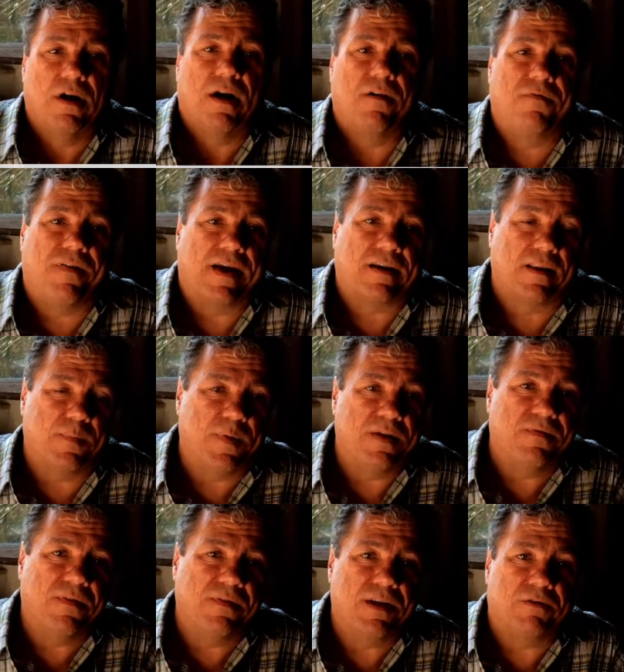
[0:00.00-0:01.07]
affect the
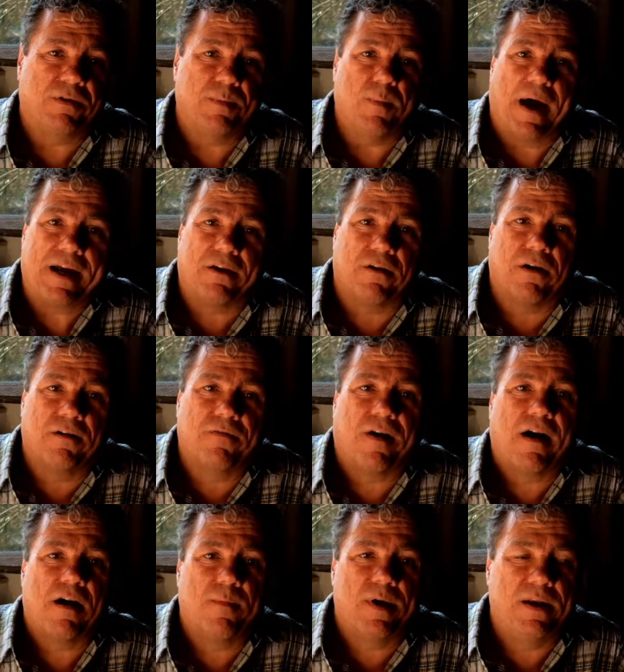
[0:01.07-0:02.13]
p53
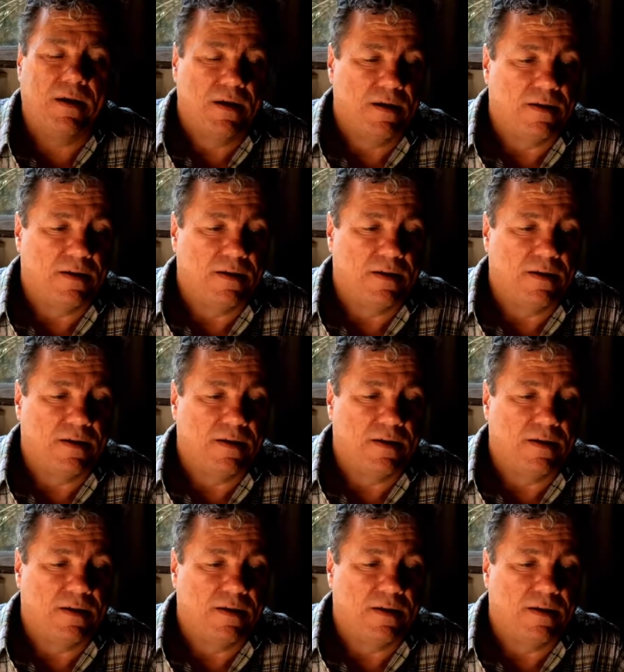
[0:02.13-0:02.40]
microenvironment